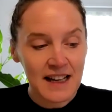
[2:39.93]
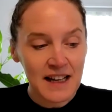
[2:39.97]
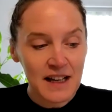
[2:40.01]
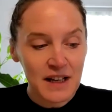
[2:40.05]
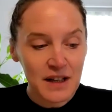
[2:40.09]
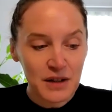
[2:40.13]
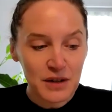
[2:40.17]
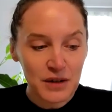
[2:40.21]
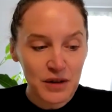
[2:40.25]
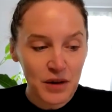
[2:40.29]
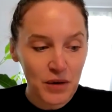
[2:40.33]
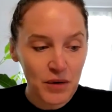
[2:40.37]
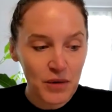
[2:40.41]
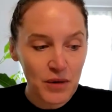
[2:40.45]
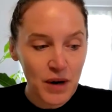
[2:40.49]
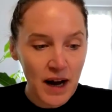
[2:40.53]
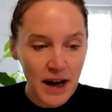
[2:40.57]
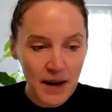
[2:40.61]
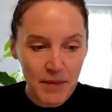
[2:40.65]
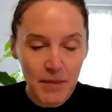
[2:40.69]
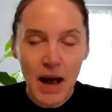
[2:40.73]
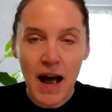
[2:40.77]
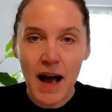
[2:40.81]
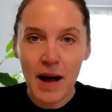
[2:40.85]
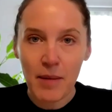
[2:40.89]
So
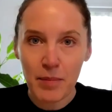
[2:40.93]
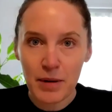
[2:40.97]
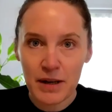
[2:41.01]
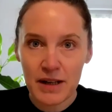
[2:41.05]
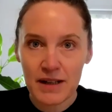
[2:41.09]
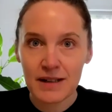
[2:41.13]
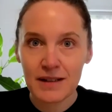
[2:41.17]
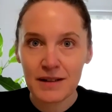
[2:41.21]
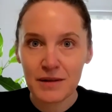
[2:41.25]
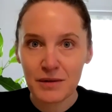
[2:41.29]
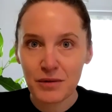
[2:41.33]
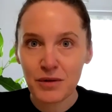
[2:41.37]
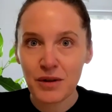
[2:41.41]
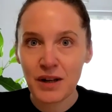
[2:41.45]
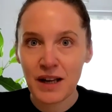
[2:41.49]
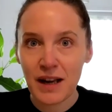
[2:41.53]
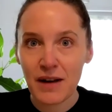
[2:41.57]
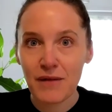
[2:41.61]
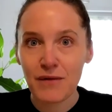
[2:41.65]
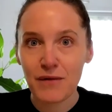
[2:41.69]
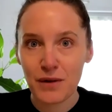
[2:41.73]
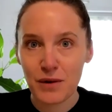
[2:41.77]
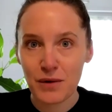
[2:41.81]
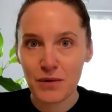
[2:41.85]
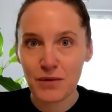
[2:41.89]
I'm happy to
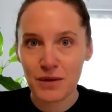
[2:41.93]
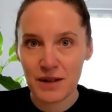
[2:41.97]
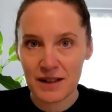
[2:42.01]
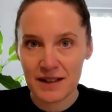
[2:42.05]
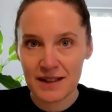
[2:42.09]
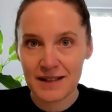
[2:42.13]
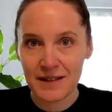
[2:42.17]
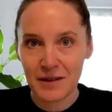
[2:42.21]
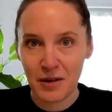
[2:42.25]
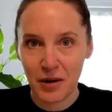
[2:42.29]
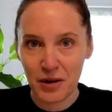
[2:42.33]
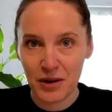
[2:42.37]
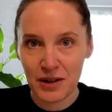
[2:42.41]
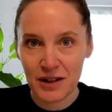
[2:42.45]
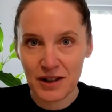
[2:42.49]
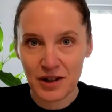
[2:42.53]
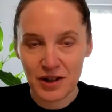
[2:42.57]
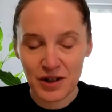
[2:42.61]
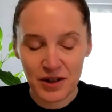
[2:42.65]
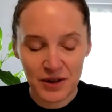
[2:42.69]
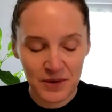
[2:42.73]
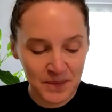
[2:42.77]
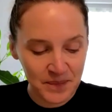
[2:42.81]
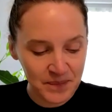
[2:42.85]
give you this knowledge.